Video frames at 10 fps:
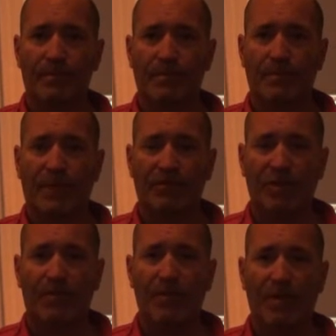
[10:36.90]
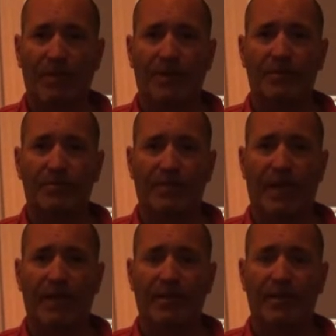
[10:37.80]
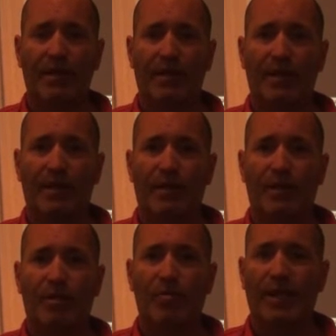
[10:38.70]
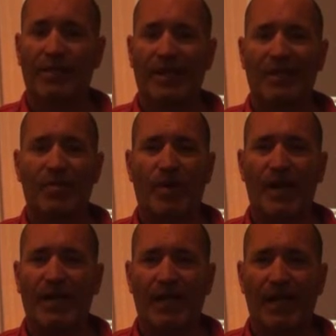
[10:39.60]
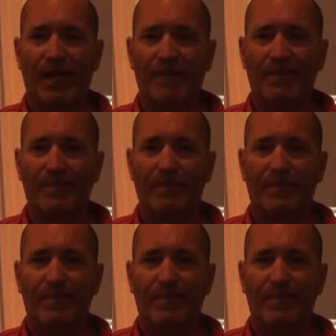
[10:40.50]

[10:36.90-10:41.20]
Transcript: And that's something you have to understand. You might like cranking it up.